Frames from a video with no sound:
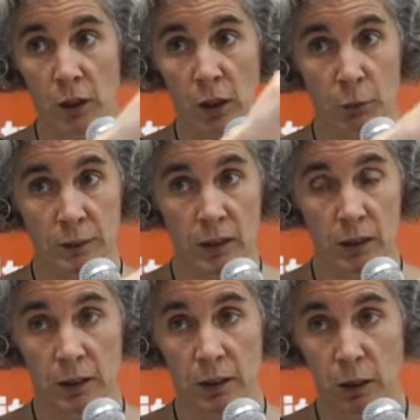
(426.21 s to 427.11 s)
And I'll be
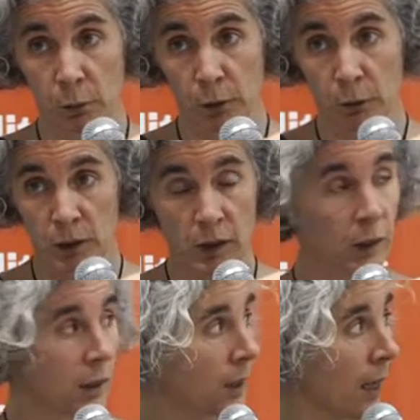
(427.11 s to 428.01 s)
talking about this
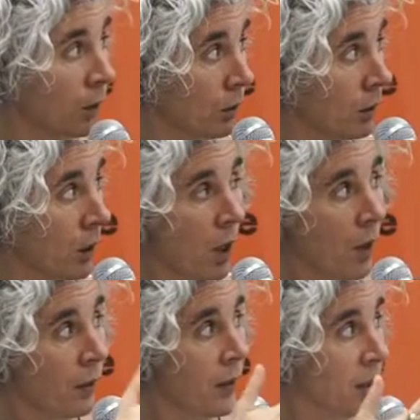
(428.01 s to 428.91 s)
in a second.
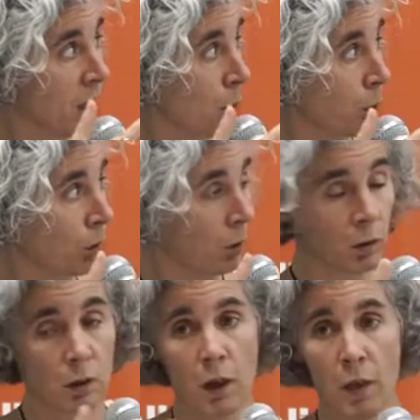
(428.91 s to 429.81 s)
The example,
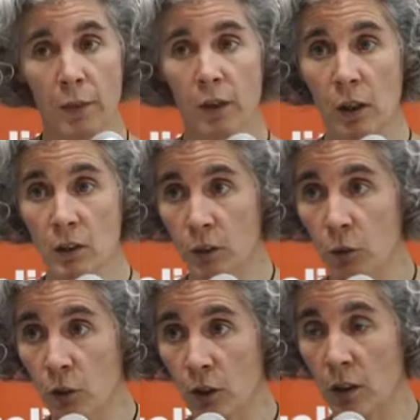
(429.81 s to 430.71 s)
the
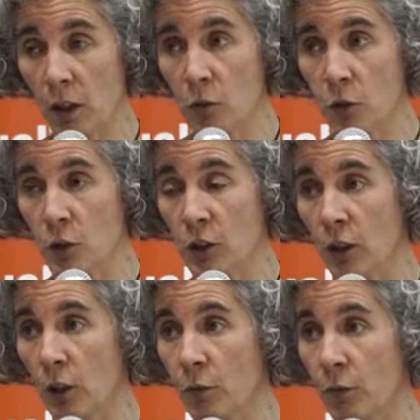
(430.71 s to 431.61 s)
constitutional
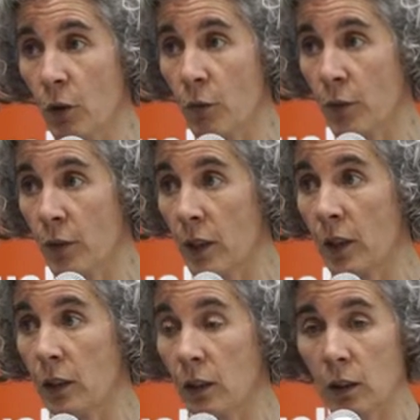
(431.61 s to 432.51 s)
crowdsourcing of the
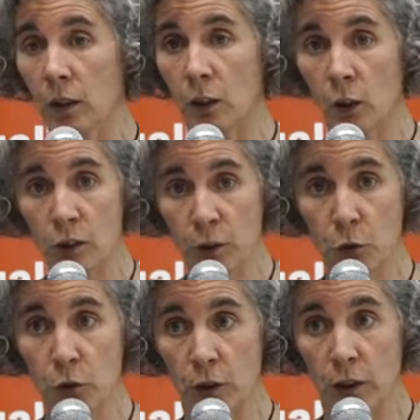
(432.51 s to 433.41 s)

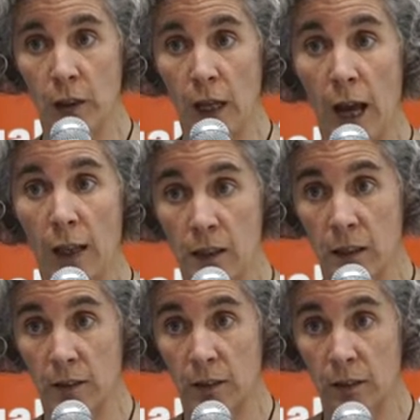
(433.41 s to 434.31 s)
constitution in
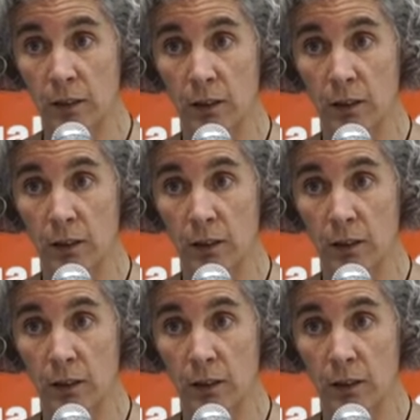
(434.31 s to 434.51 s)
Iceland.